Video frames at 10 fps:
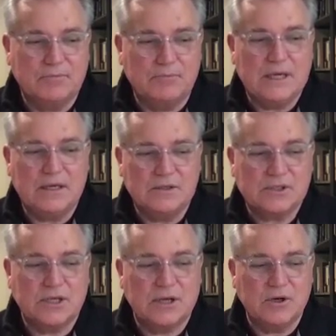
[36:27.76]
being
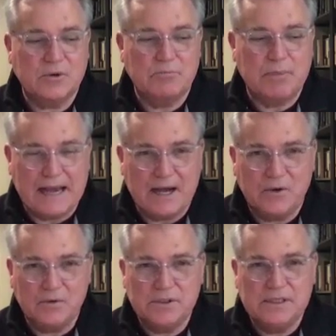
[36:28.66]
so
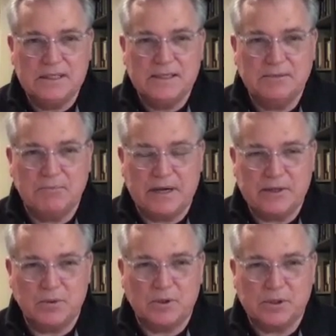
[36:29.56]
bound by
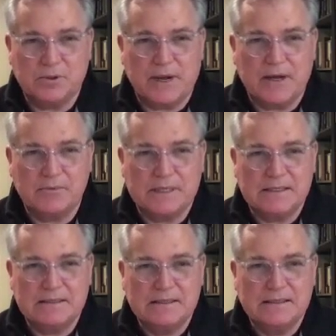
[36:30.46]
the world around
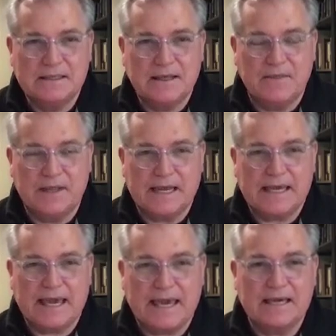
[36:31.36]
me that I
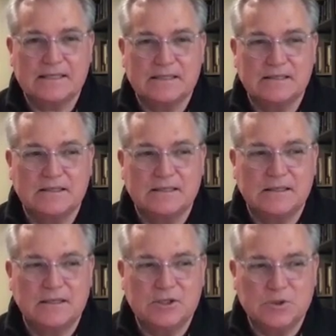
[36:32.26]
can't
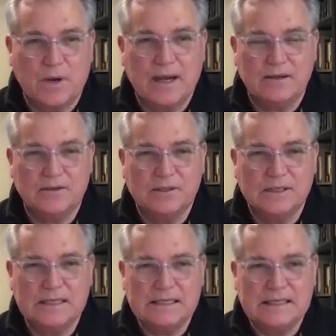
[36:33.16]
dwell
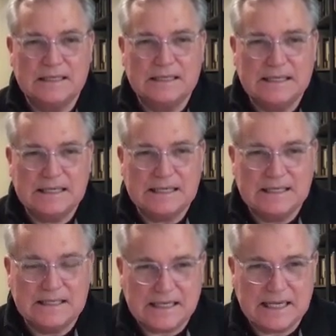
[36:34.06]

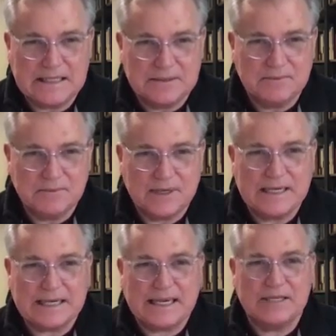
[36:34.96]
in the kingdom,
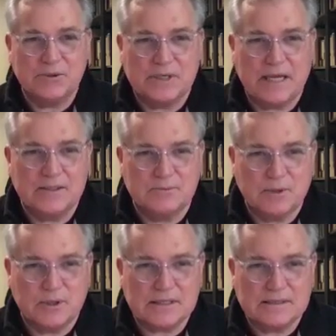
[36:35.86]
right? I can't do kingdom
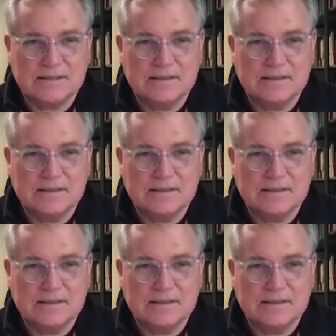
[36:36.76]
work